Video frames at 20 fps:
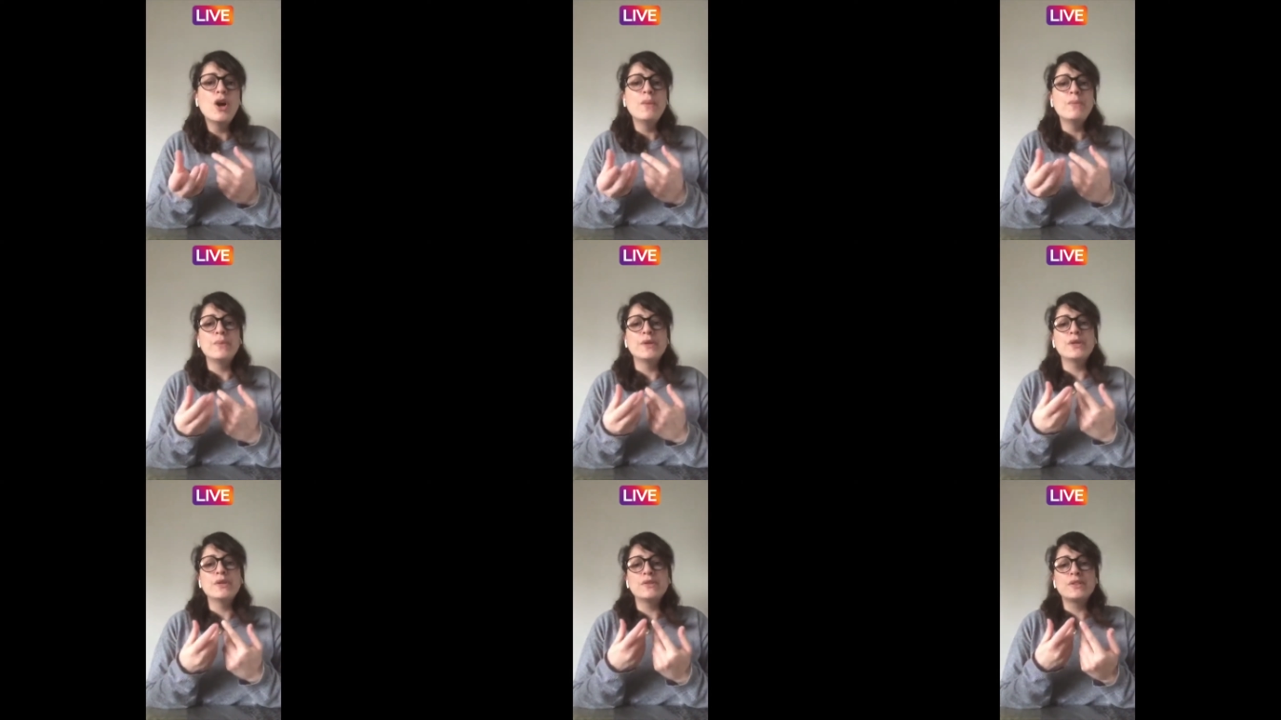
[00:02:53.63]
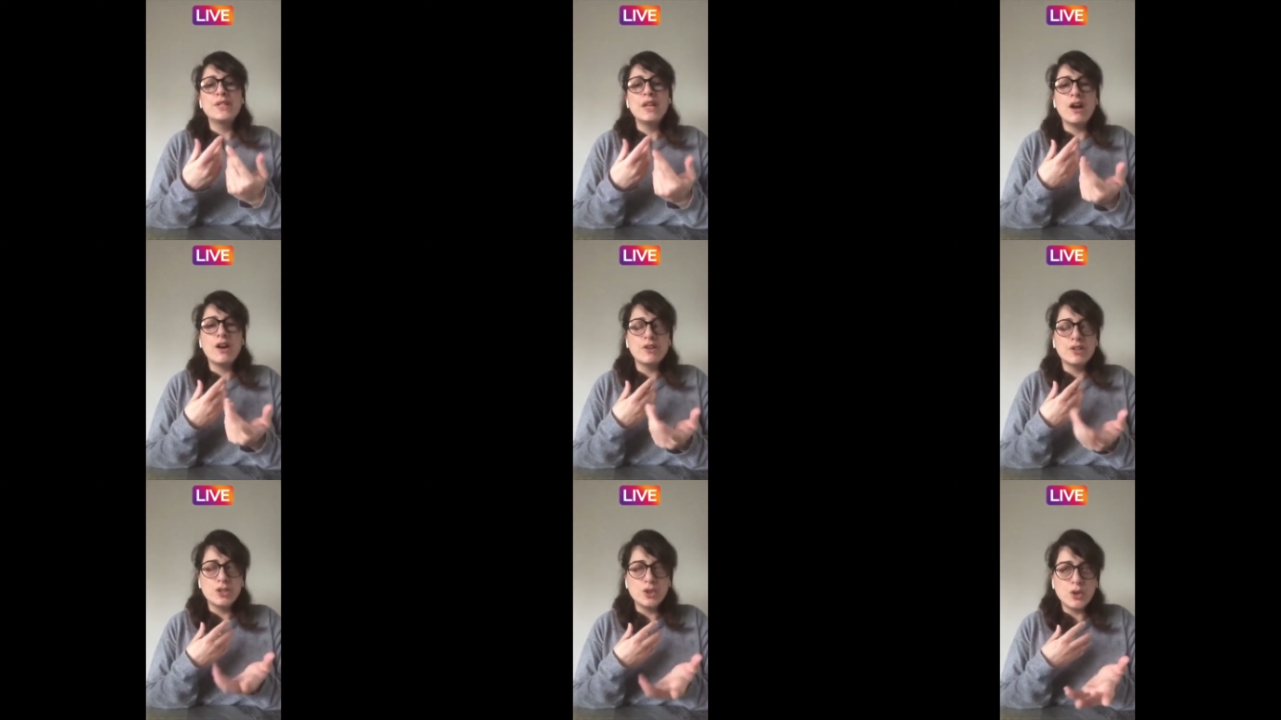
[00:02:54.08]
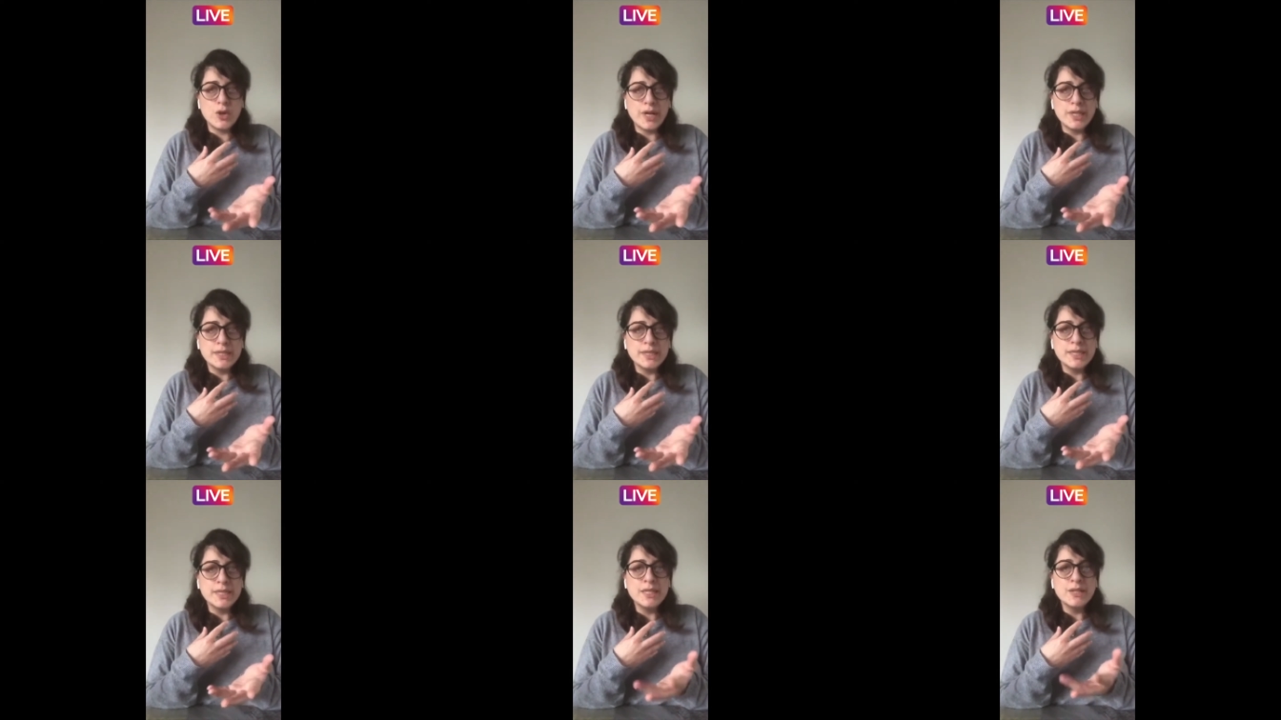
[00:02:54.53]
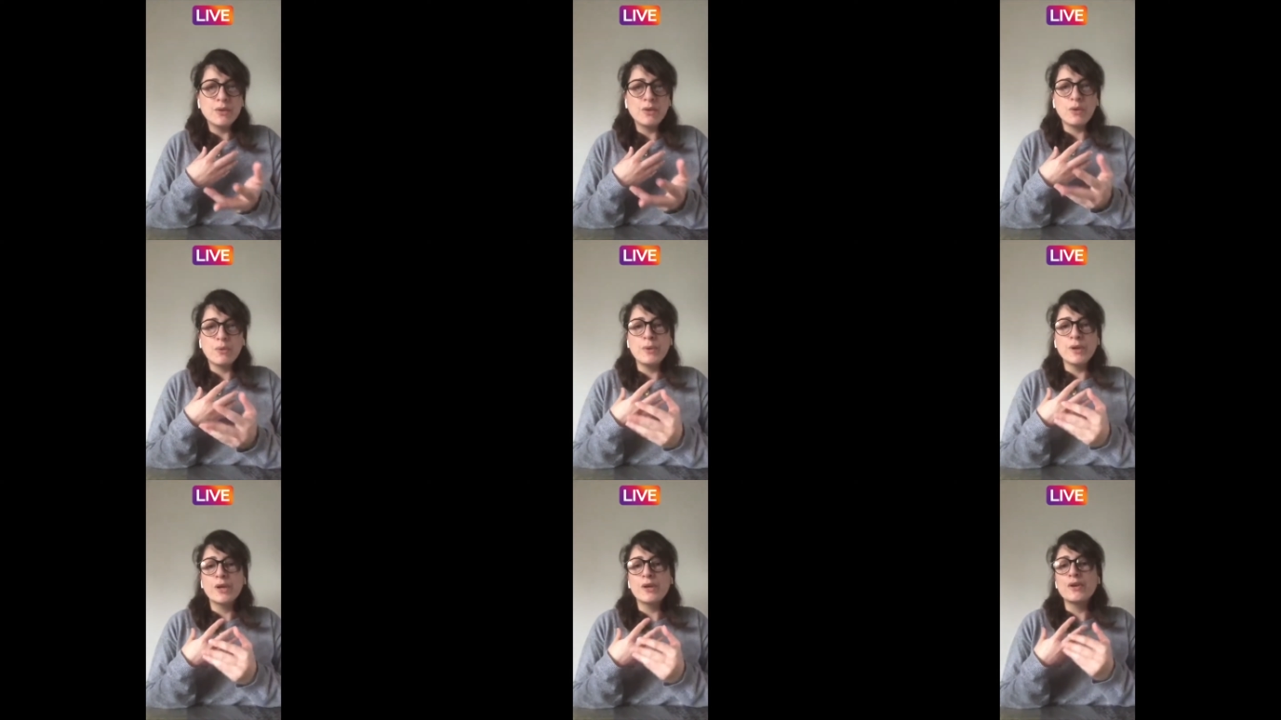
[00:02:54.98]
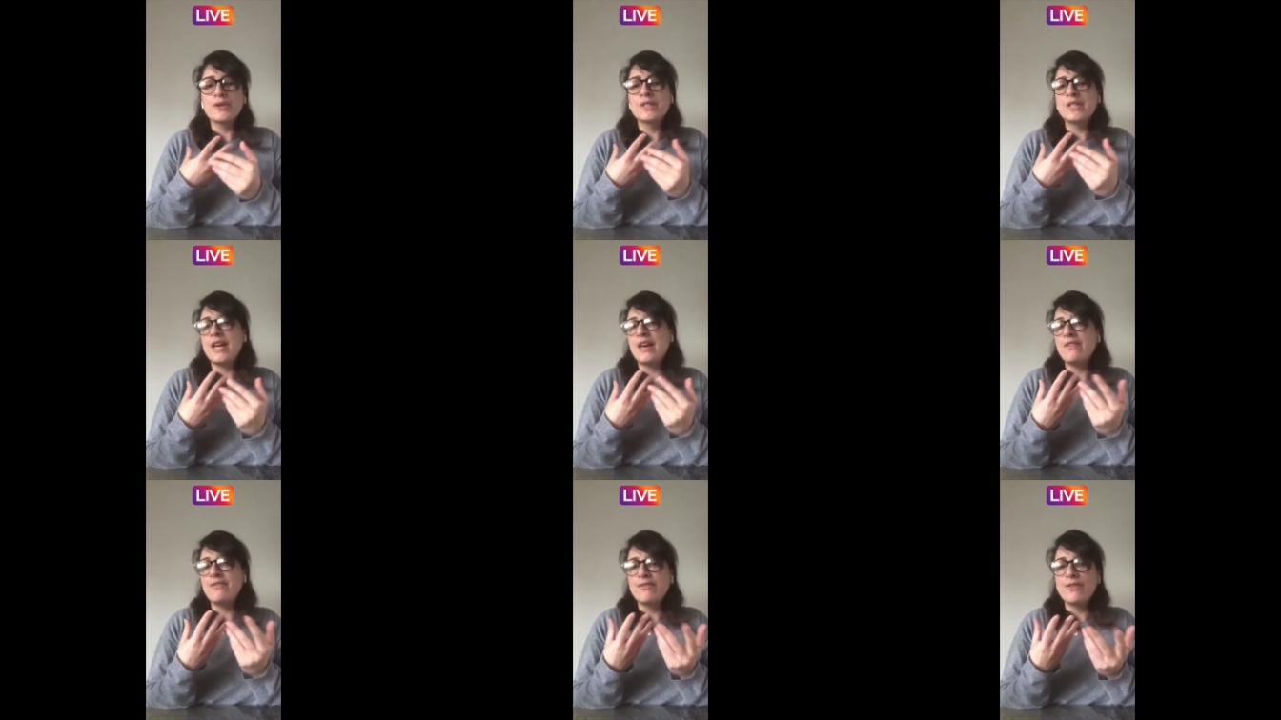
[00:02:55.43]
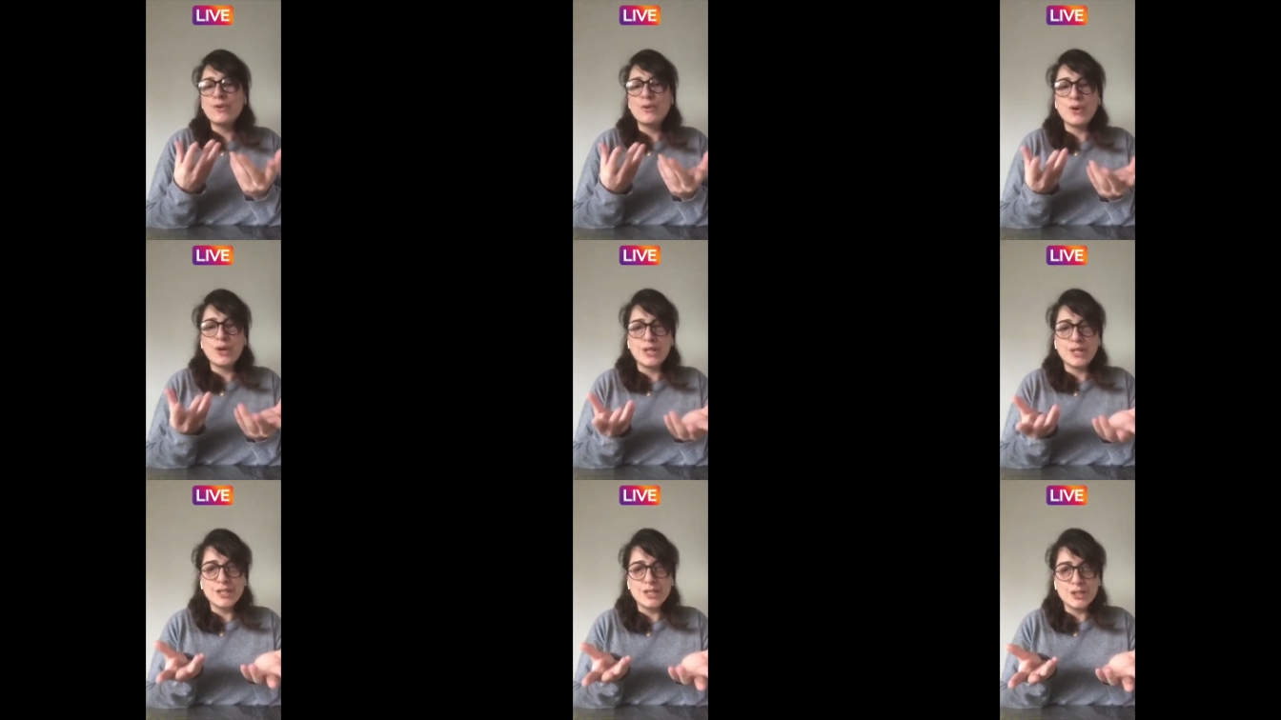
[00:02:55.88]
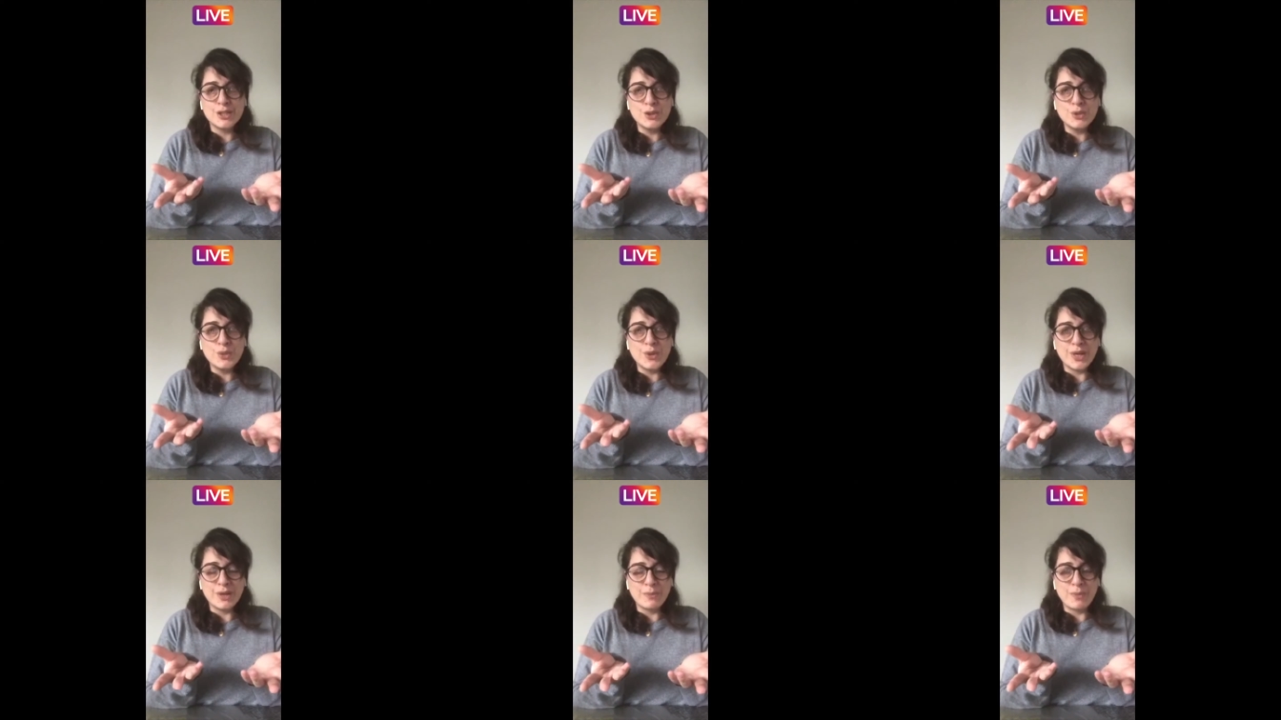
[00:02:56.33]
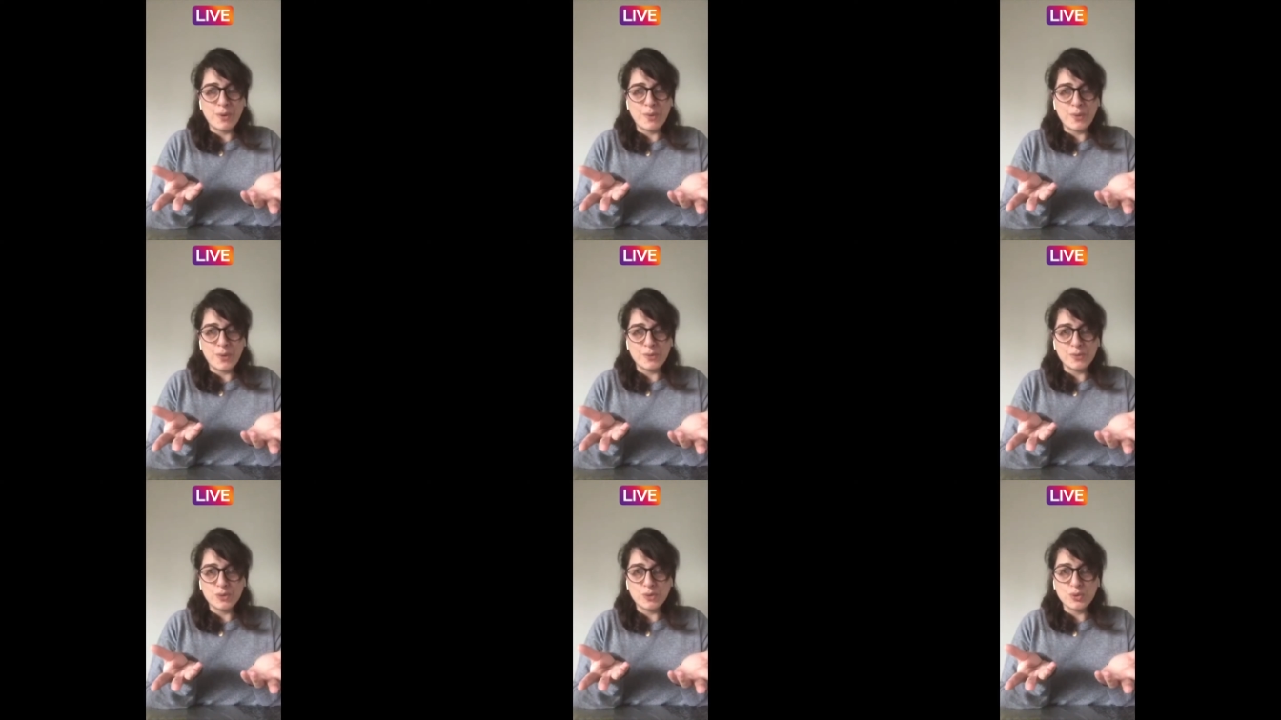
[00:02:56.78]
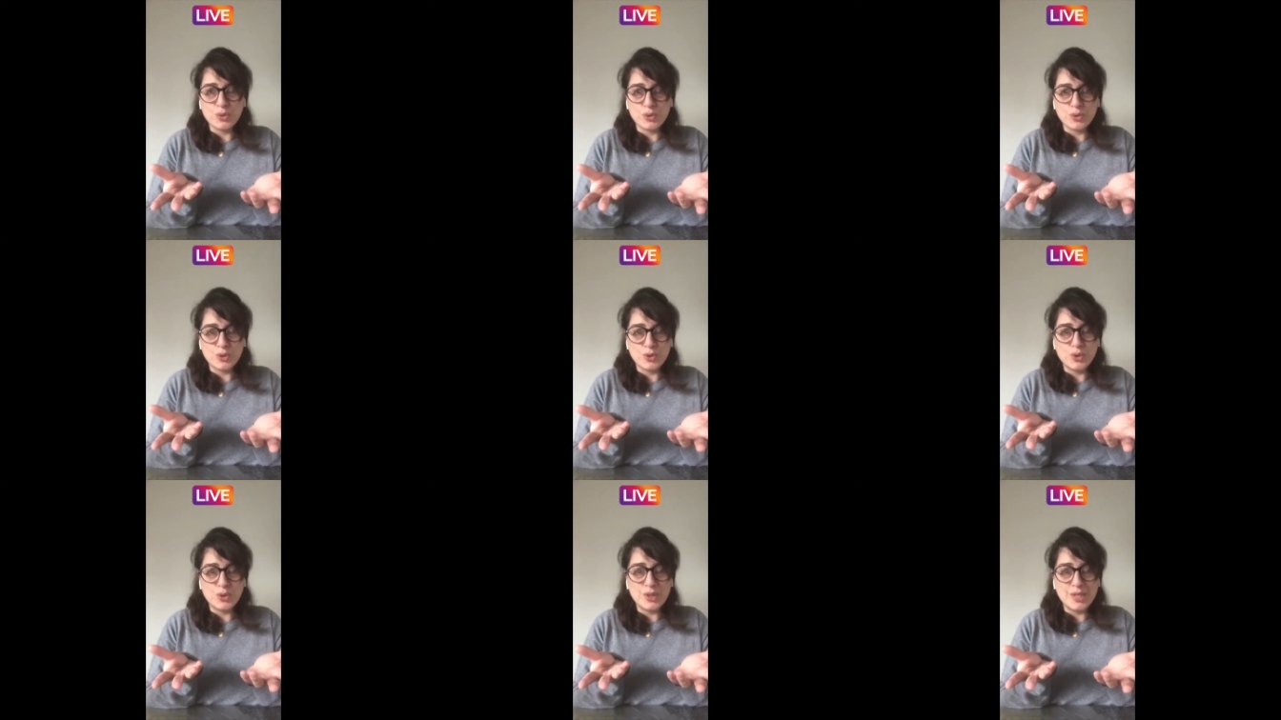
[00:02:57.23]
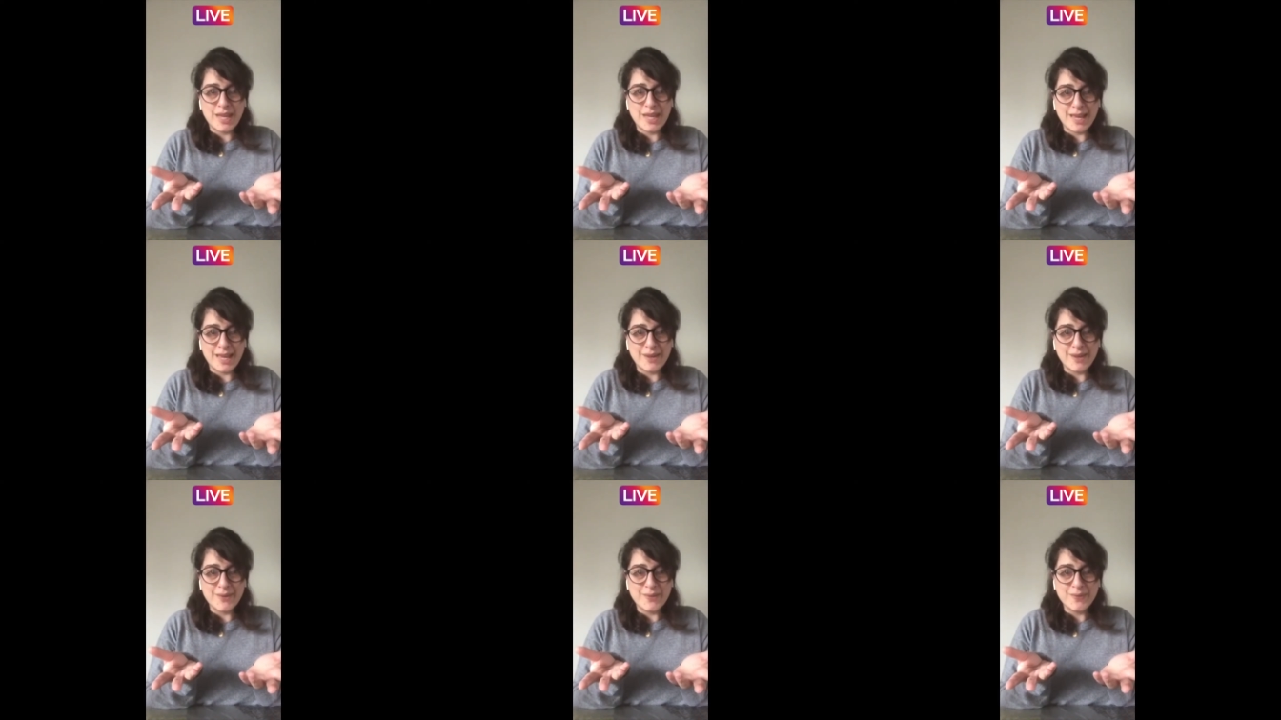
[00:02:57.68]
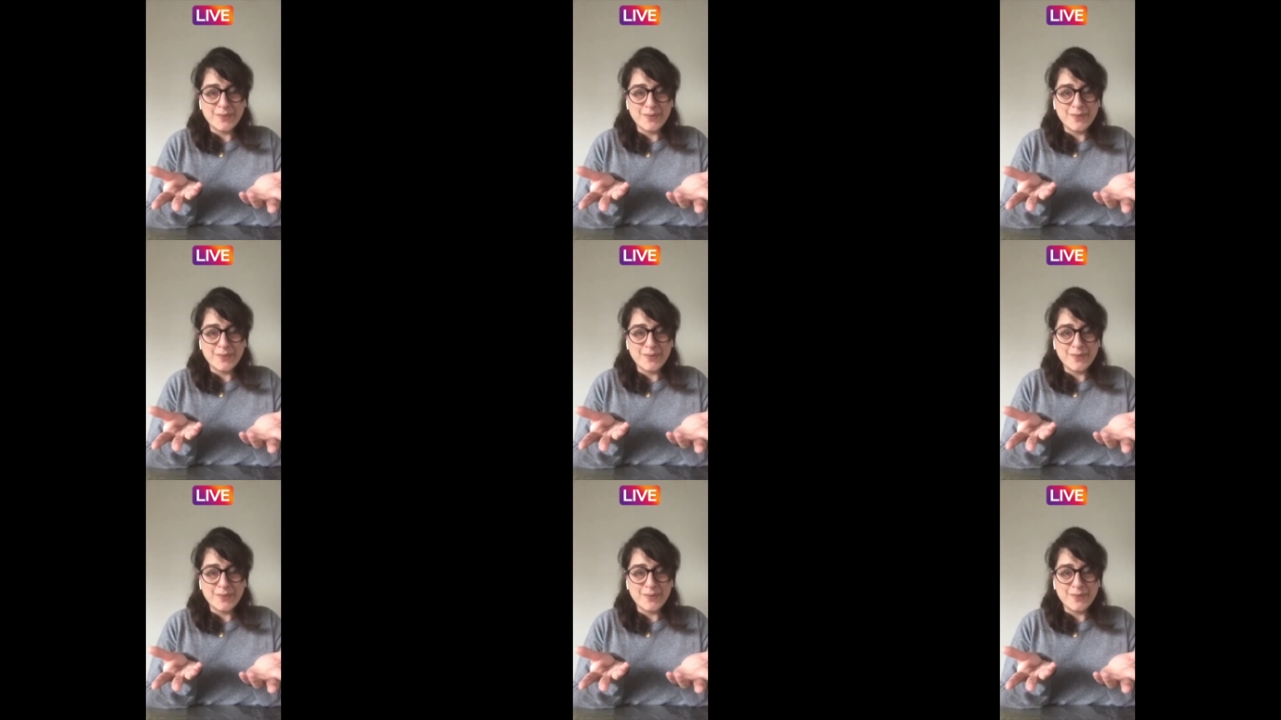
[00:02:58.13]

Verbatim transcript: because they are trendy or because everyone is doing pop-up stores today